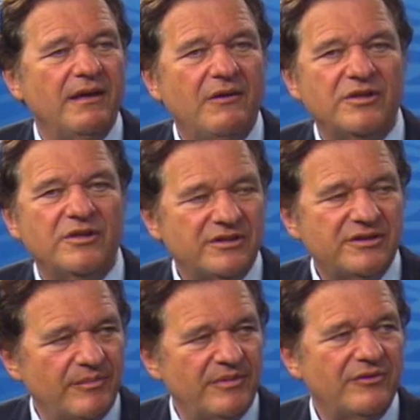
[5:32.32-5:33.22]
which is
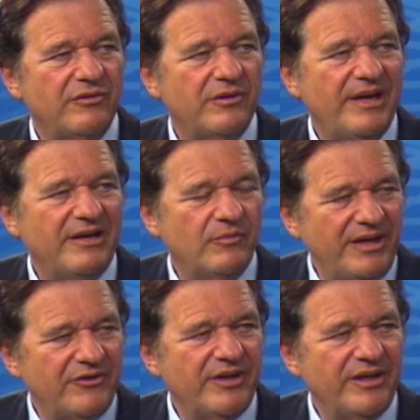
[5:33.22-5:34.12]
similar to the
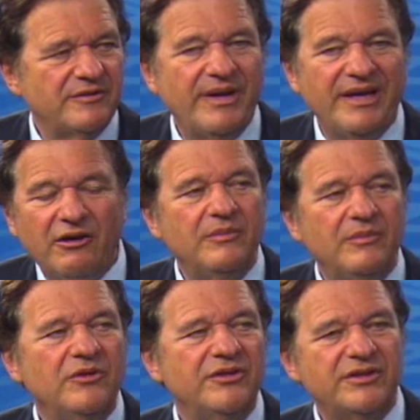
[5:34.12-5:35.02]
Biomatrix
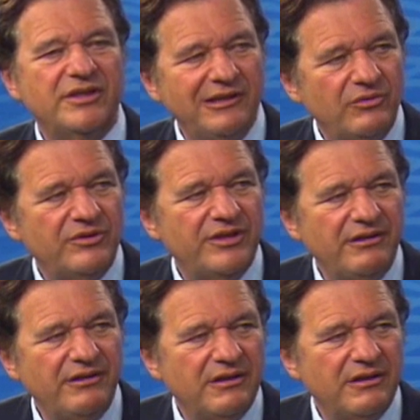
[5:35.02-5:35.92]

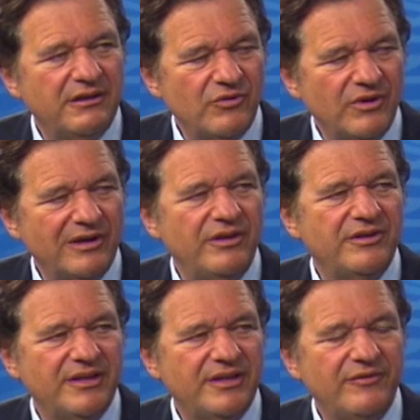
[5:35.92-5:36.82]
Biolimus-eluting
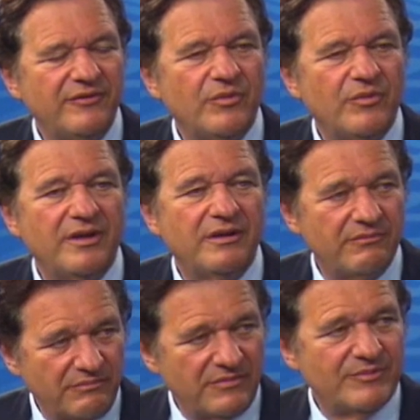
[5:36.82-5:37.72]
drug-eluting stent with an
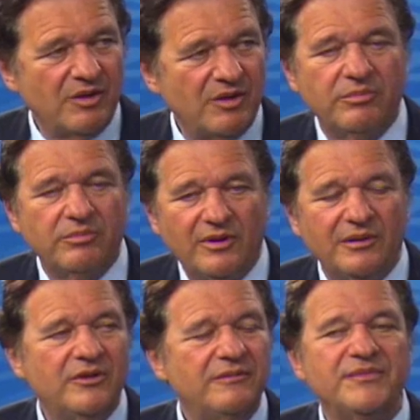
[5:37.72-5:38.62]
absorbable
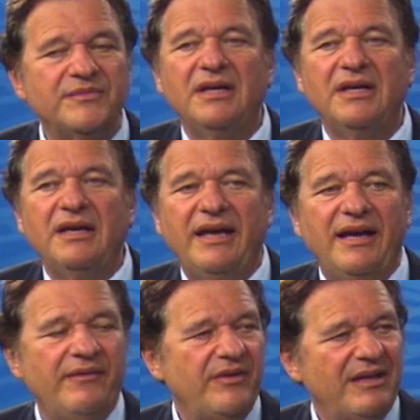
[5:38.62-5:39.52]
polymer.
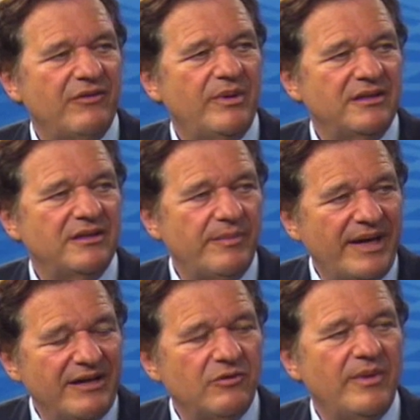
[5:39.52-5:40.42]
And the other one is the
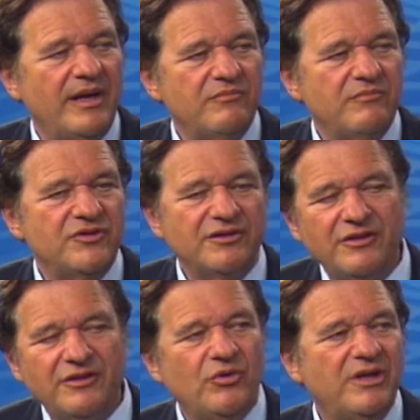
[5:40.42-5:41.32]
Biomime, just
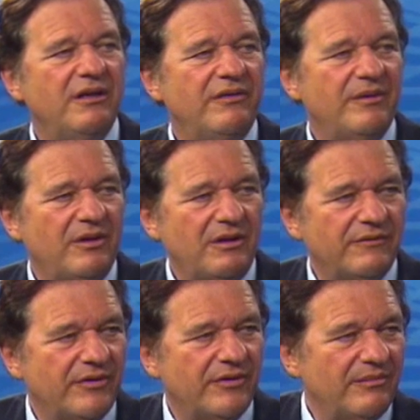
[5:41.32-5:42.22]
a new kid on the
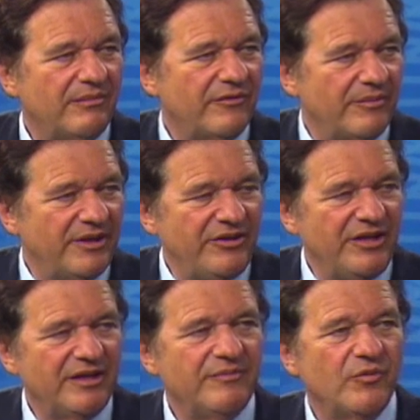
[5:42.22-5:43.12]
block from
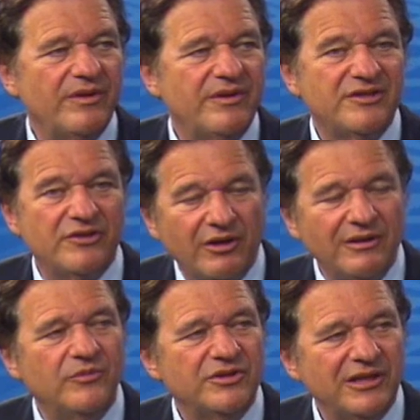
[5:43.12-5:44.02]
India with
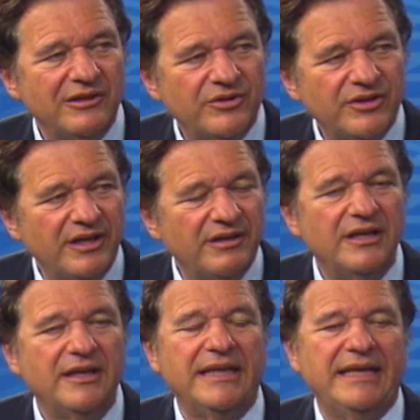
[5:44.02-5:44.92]
sirolimus-eluting.
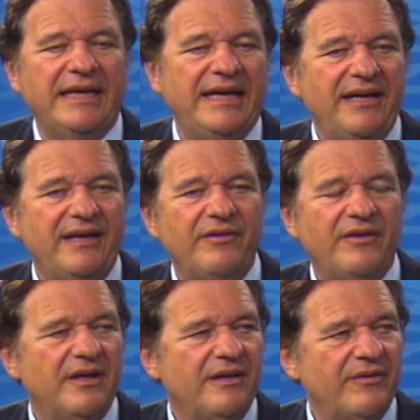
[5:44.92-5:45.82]
And
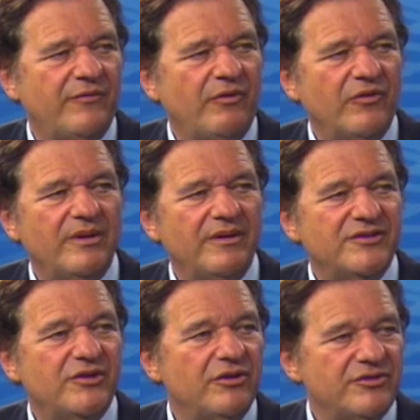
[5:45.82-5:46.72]
the 4th one is
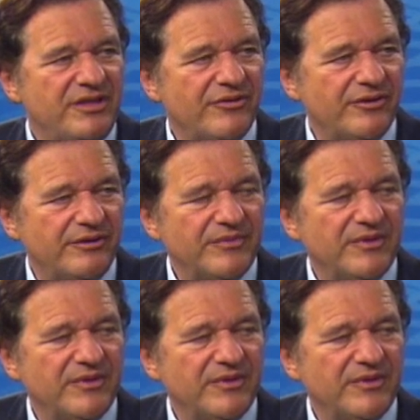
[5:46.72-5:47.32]
the Ozero,